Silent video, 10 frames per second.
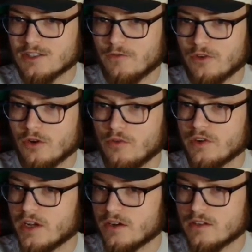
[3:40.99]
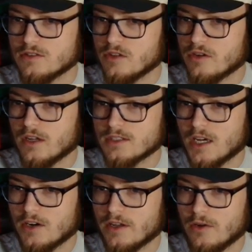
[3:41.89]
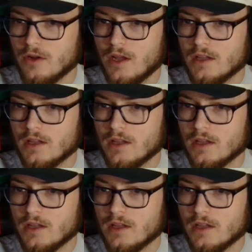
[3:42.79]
So if you're over here in southern Ontario,